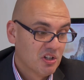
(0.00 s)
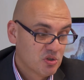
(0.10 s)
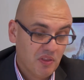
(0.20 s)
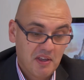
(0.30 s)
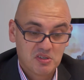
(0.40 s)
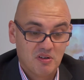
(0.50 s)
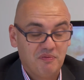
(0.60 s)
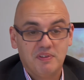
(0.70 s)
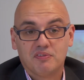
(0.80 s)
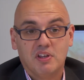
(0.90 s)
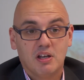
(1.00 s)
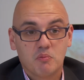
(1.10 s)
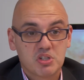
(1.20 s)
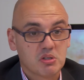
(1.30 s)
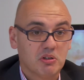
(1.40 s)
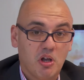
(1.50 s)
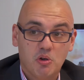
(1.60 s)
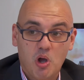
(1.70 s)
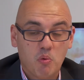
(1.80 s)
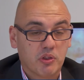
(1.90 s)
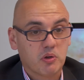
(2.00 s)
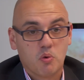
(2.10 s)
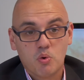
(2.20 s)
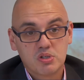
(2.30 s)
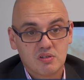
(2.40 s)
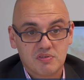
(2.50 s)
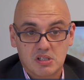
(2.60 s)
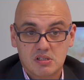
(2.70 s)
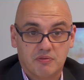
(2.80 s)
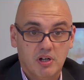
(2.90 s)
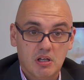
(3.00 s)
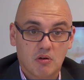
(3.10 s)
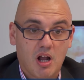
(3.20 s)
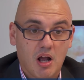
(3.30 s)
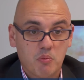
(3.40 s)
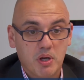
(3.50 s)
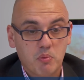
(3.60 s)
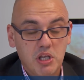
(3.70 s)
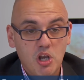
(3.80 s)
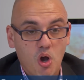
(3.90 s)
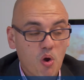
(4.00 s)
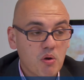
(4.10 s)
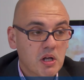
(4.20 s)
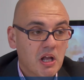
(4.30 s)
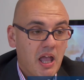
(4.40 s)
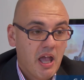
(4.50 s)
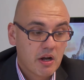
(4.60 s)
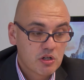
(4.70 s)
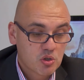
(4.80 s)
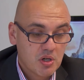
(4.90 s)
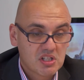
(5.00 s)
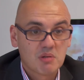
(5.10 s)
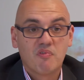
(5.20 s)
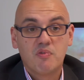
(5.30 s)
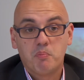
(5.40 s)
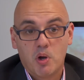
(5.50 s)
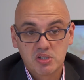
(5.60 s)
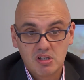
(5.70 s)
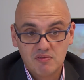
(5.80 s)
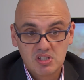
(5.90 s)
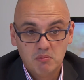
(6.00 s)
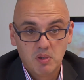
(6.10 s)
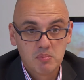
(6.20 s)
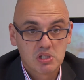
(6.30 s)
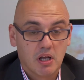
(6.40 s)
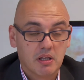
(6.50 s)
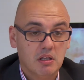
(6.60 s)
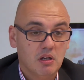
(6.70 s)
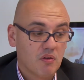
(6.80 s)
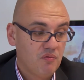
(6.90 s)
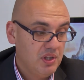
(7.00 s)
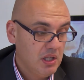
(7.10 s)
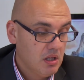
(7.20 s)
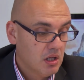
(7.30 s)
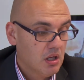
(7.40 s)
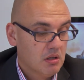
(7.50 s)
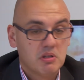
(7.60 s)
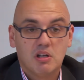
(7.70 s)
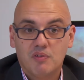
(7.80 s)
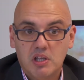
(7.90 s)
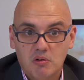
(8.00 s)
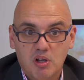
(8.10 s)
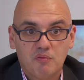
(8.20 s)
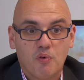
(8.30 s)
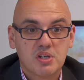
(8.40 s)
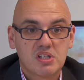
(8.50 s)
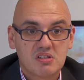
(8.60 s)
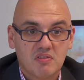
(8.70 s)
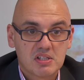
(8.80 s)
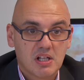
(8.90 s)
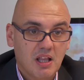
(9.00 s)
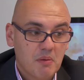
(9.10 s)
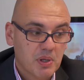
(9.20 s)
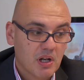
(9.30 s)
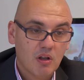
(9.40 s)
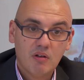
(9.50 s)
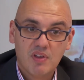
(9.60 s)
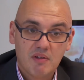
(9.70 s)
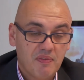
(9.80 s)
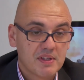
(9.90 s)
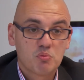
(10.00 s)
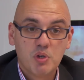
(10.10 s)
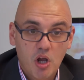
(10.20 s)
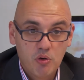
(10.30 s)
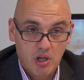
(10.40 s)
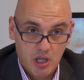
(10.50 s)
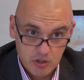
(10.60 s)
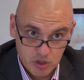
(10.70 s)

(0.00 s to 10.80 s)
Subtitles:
2015 and we still don't know what the causes of schizophrenia are. We know how to treat some of the positive symptoms like the hearing of voices and things like that, but a lot of the other things we don't know how to